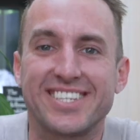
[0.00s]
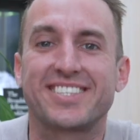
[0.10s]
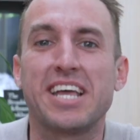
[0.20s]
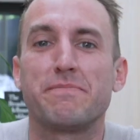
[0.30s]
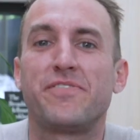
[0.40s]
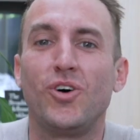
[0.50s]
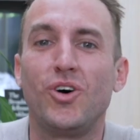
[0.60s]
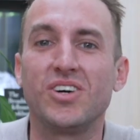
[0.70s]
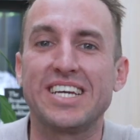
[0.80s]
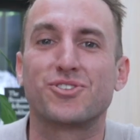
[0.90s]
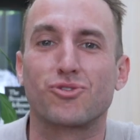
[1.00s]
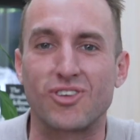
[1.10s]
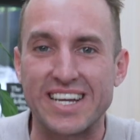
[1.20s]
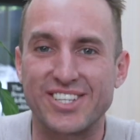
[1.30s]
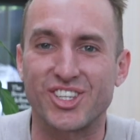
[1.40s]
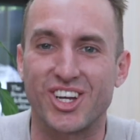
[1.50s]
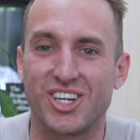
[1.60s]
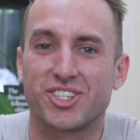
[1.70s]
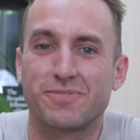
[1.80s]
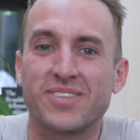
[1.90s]
Step 4 is
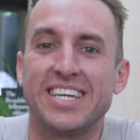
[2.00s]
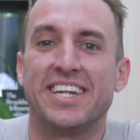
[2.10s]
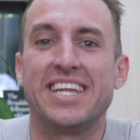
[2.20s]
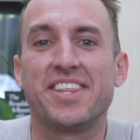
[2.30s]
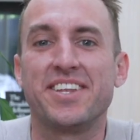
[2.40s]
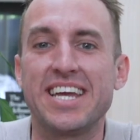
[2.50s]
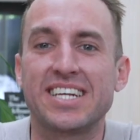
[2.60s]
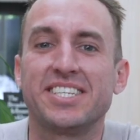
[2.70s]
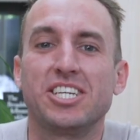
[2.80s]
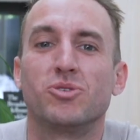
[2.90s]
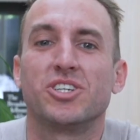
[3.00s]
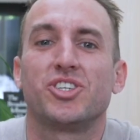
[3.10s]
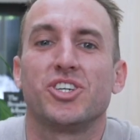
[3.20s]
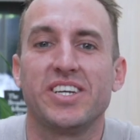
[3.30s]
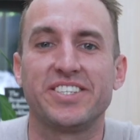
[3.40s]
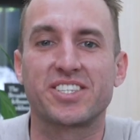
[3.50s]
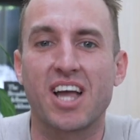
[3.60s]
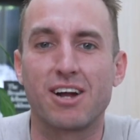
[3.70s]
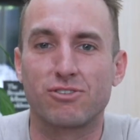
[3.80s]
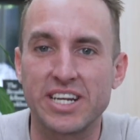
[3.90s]
research. Now, the next thing you want to do is
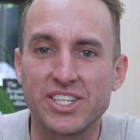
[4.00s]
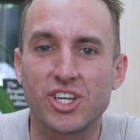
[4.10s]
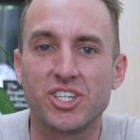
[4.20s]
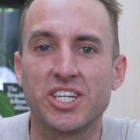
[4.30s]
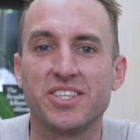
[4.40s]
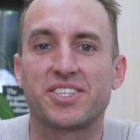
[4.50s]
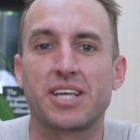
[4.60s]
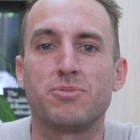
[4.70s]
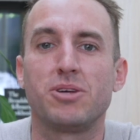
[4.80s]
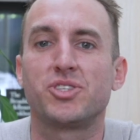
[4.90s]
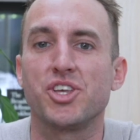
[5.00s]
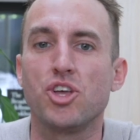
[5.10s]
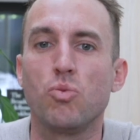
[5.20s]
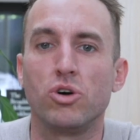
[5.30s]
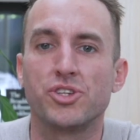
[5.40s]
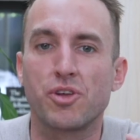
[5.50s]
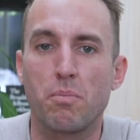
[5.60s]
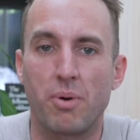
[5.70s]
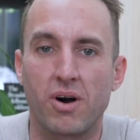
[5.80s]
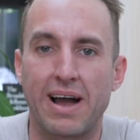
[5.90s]
start researching the suburbs that you want to
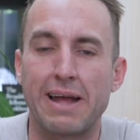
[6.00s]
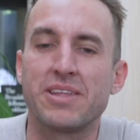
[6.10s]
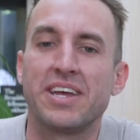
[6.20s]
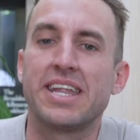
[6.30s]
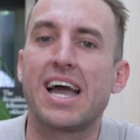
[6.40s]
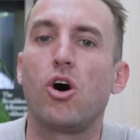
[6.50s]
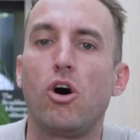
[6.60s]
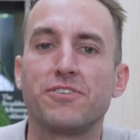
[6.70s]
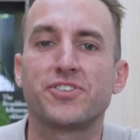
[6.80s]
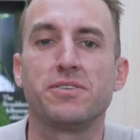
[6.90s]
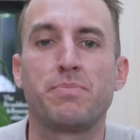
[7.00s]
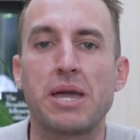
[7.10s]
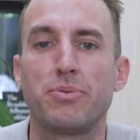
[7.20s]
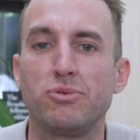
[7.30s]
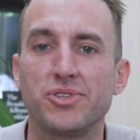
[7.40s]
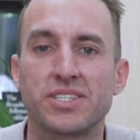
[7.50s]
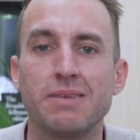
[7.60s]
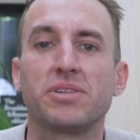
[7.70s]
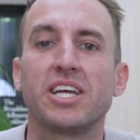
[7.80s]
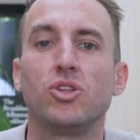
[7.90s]
buy. Now, often people will
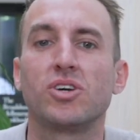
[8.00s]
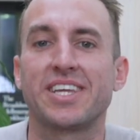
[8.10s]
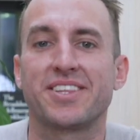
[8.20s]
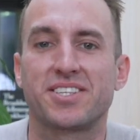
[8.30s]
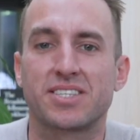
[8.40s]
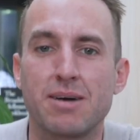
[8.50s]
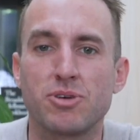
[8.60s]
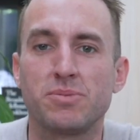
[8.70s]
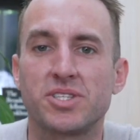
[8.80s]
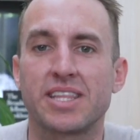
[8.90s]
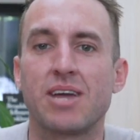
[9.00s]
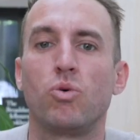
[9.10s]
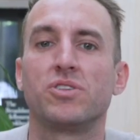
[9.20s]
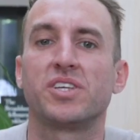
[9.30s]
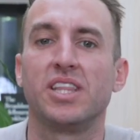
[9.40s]
simply look at the suburbs that they want to